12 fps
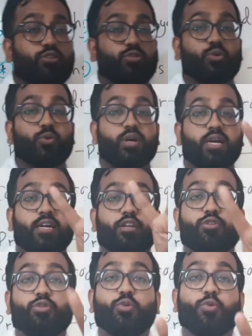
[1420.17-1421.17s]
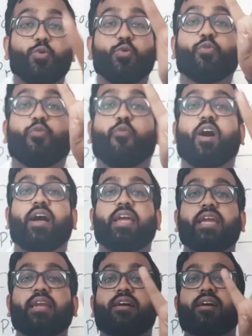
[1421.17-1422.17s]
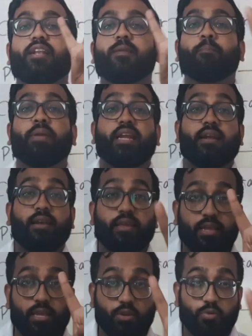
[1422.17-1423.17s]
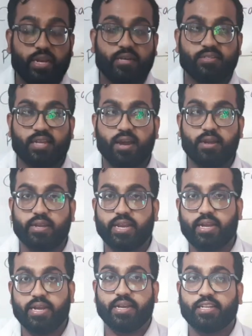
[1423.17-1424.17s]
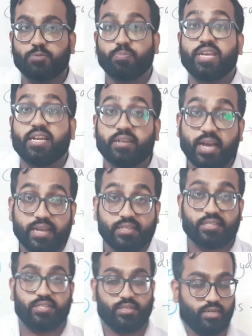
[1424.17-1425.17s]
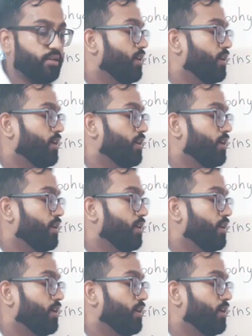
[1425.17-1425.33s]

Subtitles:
to two final building units until it is being digested.